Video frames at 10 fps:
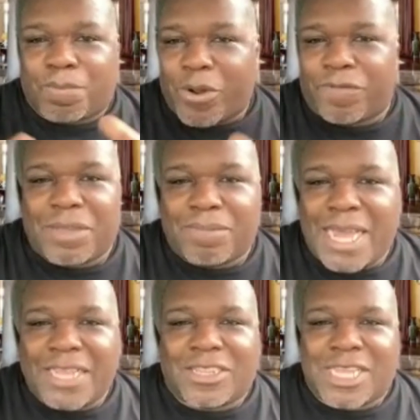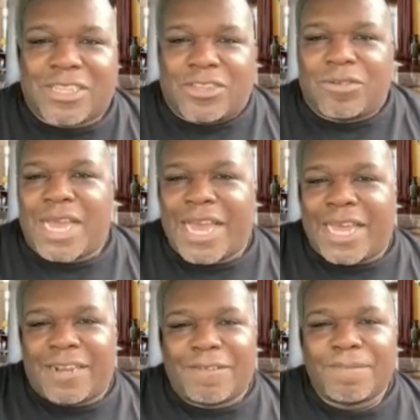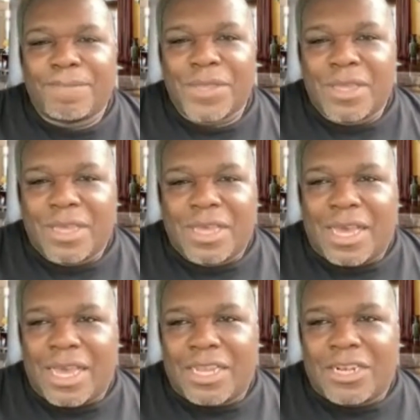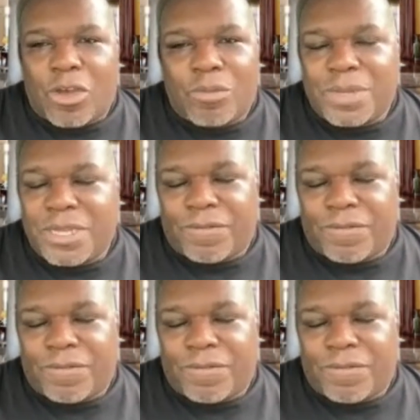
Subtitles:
perfect match that you have. And don't be